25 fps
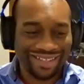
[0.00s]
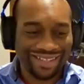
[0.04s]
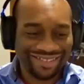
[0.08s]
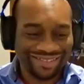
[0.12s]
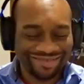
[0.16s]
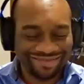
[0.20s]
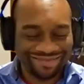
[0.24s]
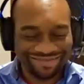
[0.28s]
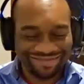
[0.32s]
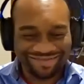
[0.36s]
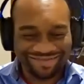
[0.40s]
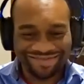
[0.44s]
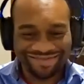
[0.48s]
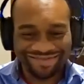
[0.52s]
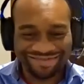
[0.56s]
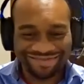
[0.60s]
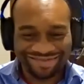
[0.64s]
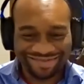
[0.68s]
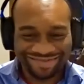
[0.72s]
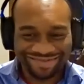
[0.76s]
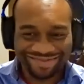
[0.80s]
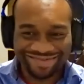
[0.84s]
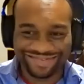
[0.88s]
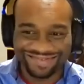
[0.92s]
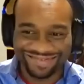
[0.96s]

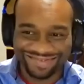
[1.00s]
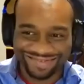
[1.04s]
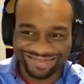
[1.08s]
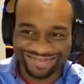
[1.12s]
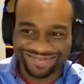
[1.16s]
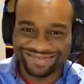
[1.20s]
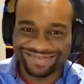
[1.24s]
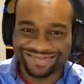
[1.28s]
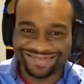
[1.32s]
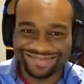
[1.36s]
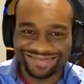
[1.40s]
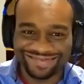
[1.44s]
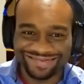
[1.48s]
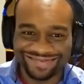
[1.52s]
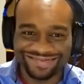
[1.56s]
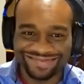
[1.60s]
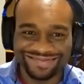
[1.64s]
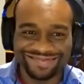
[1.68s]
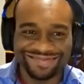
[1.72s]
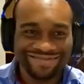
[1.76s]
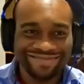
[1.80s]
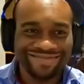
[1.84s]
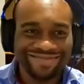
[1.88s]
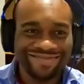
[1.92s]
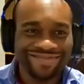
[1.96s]

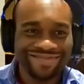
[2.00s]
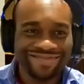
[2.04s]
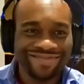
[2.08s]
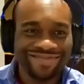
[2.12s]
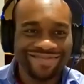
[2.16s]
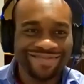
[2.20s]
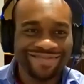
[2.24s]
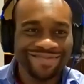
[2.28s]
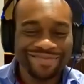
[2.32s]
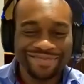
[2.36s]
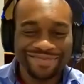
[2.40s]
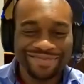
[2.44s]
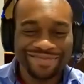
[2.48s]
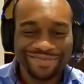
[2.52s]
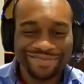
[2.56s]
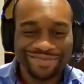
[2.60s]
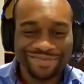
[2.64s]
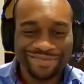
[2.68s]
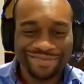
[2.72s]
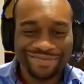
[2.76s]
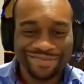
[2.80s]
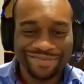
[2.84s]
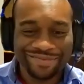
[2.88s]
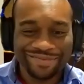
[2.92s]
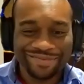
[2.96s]

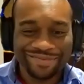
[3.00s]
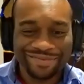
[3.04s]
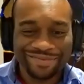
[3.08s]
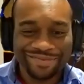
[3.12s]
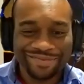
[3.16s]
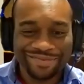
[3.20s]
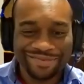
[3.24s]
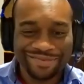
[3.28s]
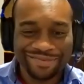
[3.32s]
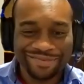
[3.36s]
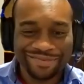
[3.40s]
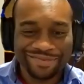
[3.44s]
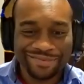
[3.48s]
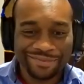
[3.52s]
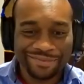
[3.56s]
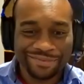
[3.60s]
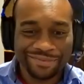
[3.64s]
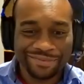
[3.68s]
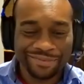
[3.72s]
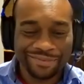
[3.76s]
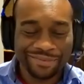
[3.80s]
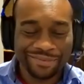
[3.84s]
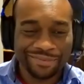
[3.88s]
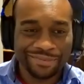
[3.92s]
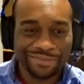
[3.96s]

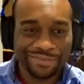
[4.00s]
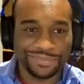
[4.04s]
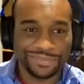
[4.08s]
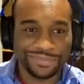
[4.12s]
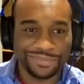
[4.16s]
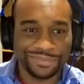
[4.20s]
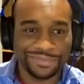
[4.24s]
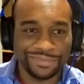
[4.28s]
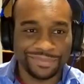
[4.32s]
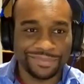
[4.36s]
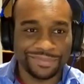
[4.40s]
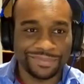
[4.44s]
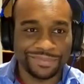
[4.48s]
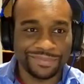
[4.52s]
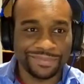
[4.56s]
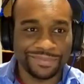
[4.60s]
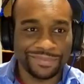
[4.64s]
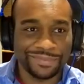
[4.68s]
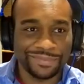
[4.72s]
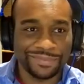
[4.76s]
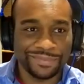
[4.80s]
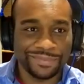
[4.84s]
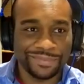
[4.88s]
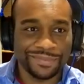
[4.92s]
No words are spoken by the person on screen.